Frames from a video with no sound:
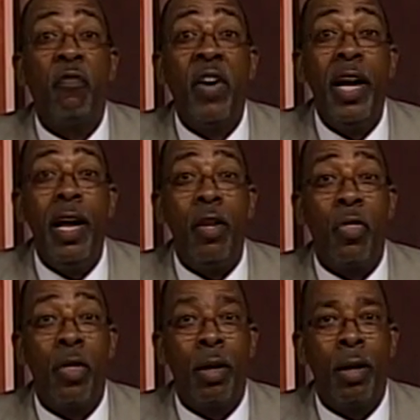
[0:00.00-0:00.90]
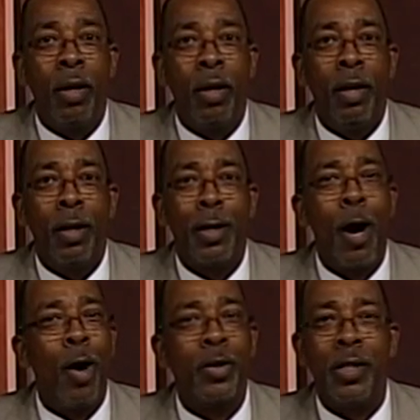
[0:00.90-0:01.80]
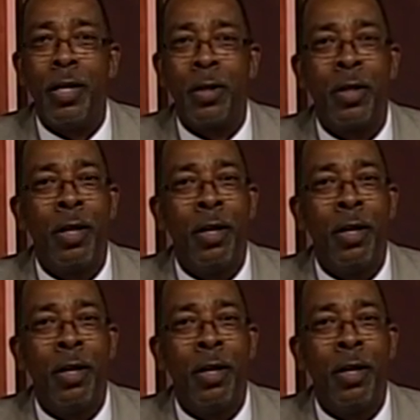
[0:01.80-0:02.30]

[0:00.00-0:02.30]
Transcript: Faith causes.